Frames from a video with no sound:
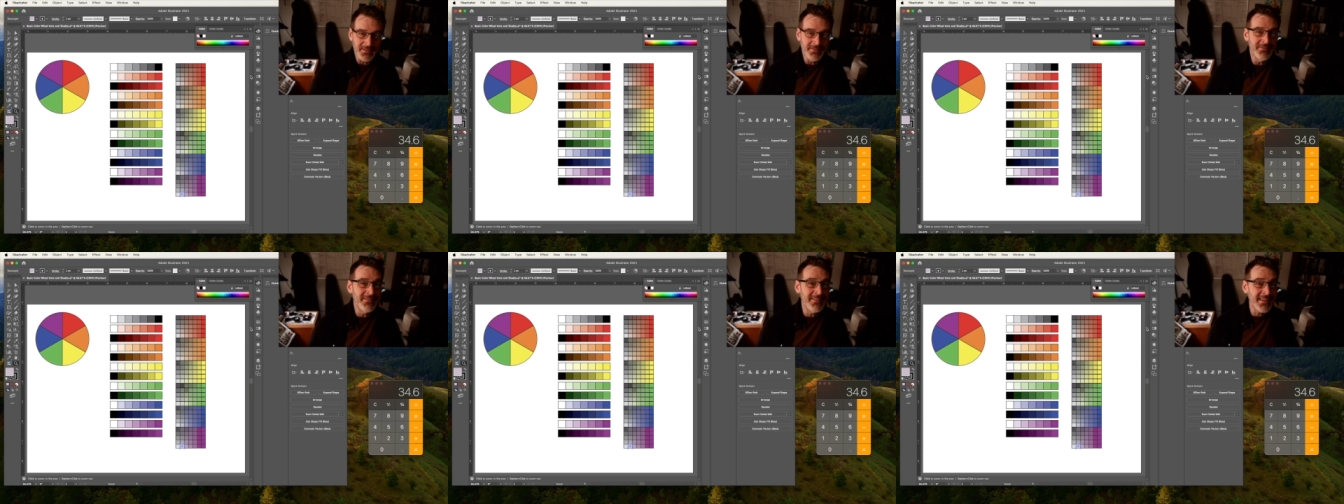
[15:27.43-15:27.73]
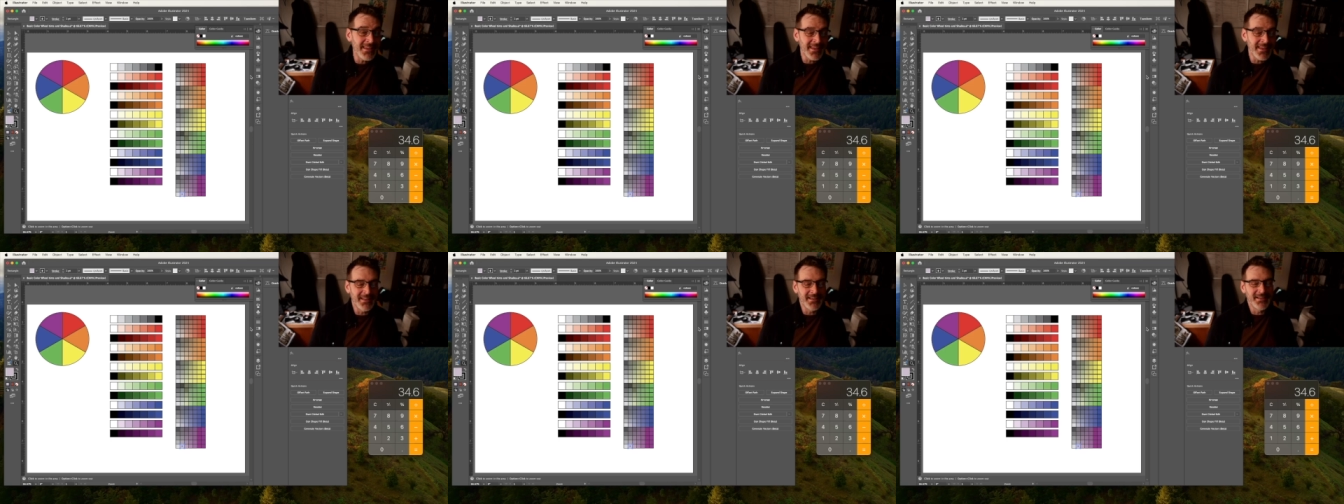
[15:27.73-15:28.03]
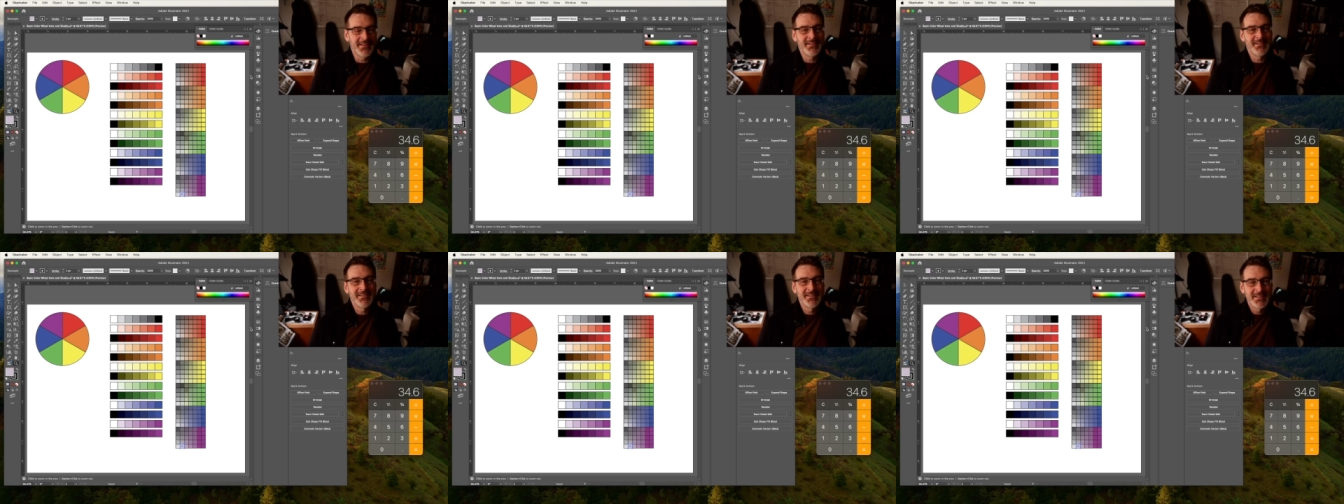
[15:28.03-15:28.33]
And
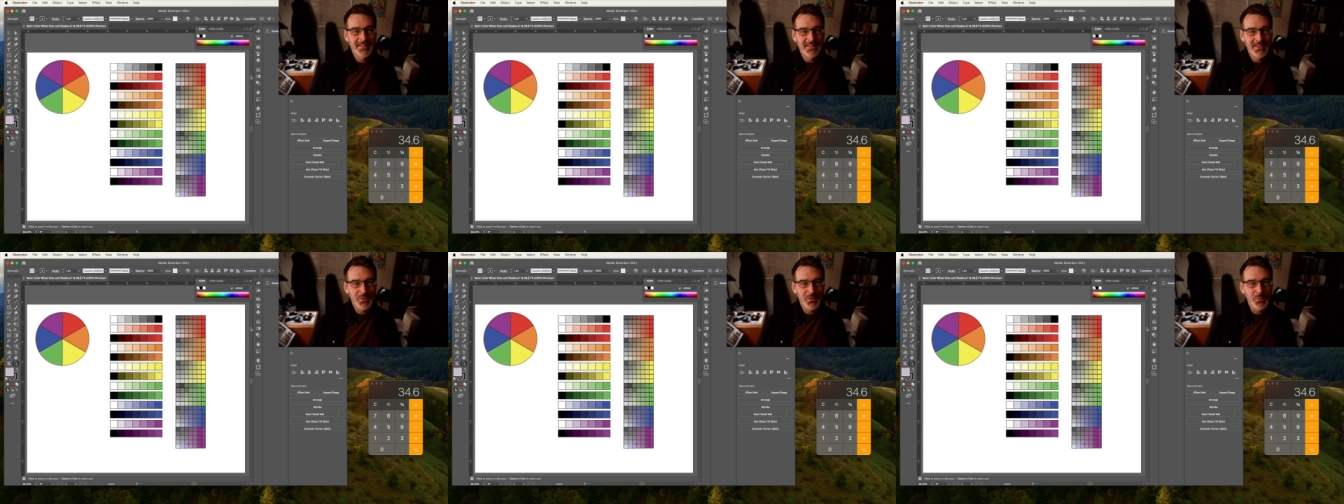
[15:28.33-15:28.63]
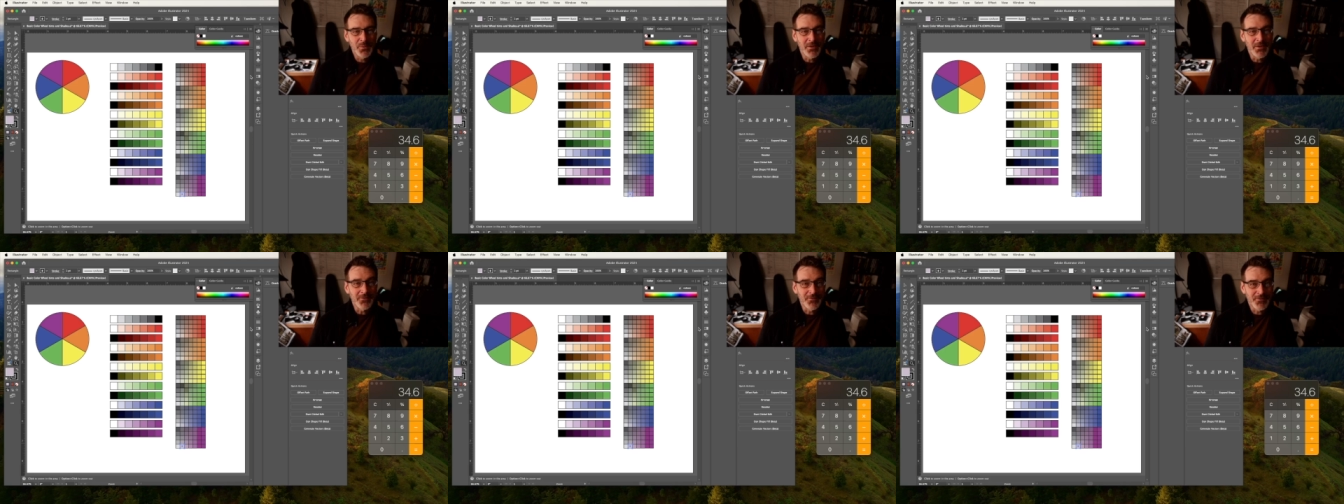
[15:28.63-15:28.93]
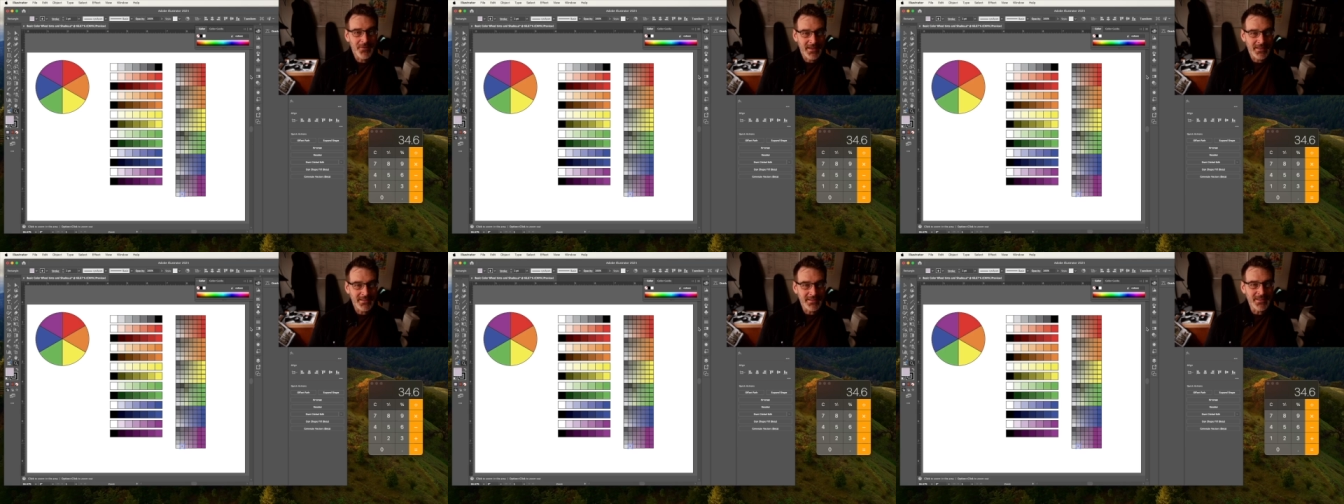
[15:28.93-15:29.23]
then we are
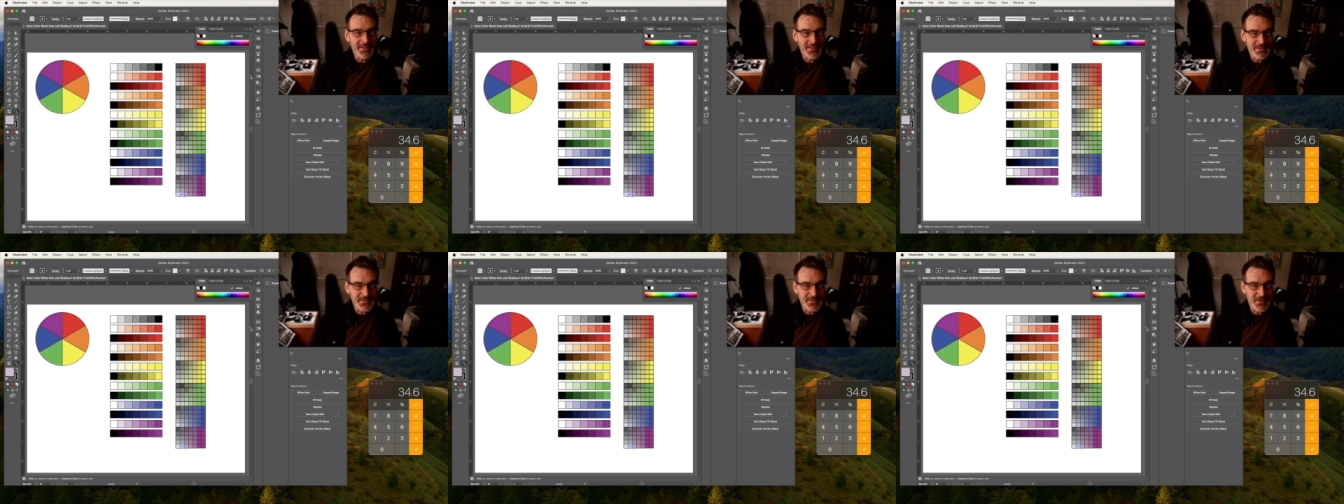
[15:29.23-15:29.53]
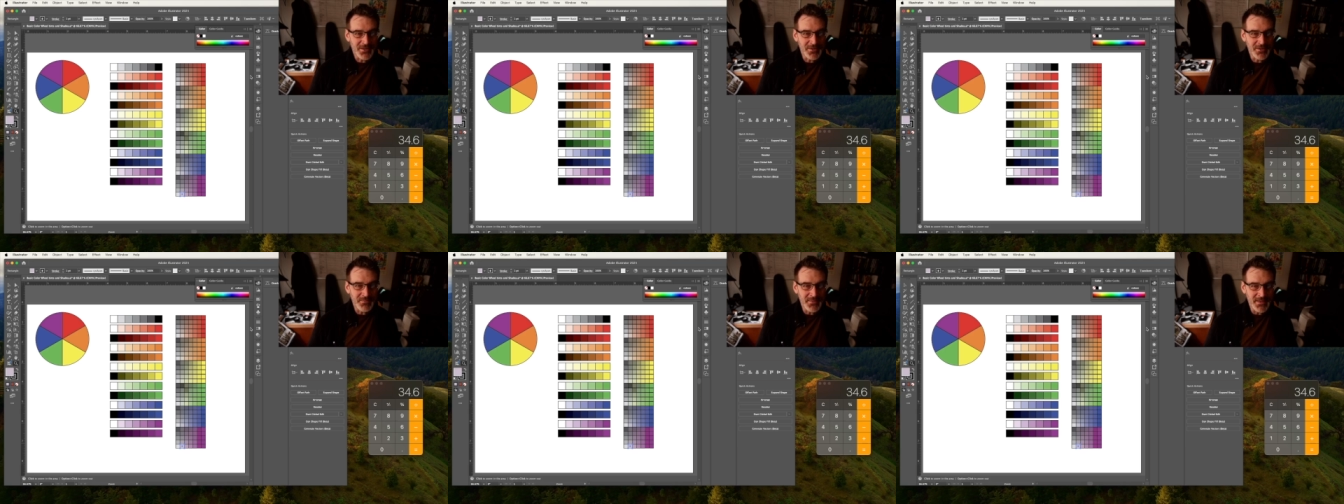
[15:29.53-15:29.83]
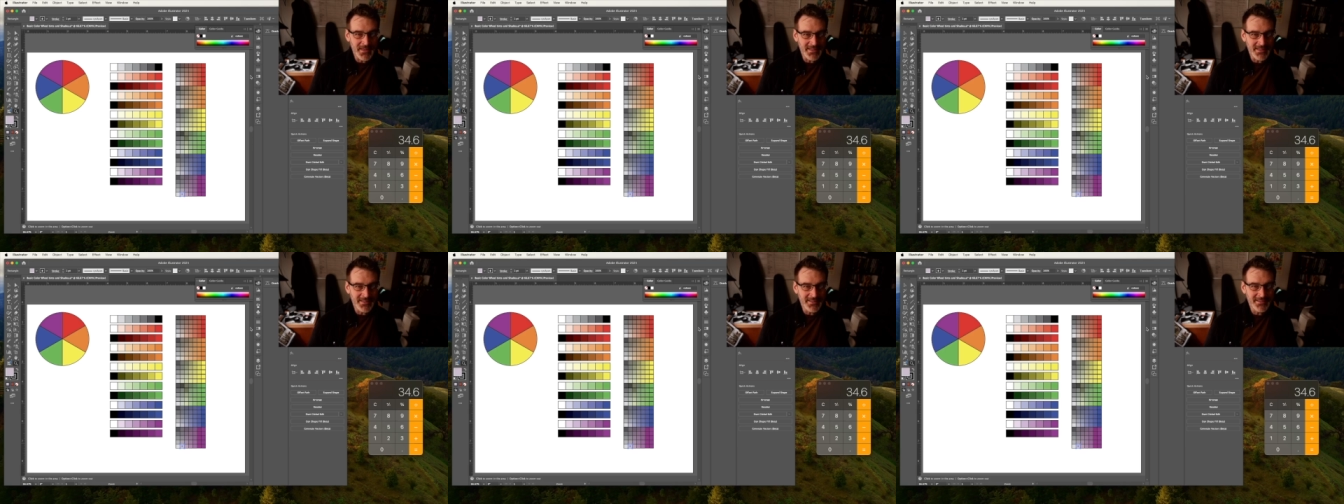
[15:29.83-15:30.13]
finally going to start
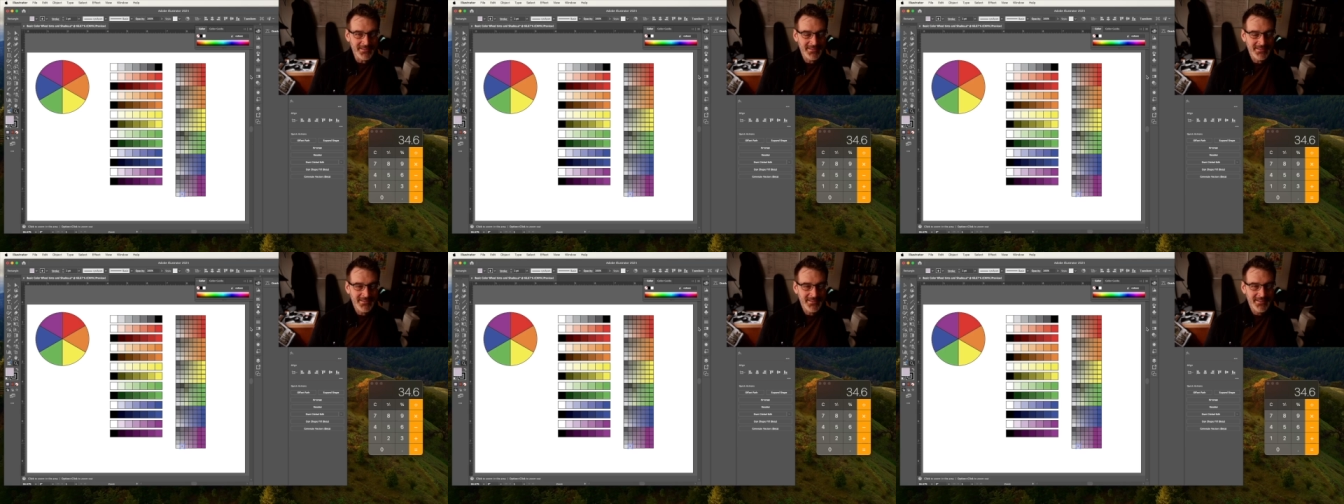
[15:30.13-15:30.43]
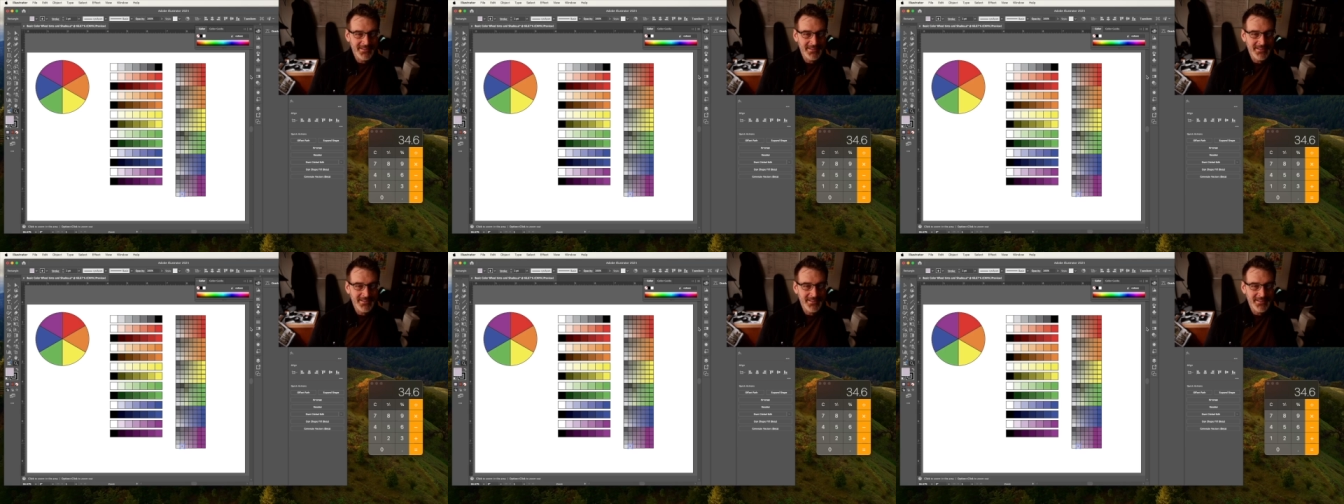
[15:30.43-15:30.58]
making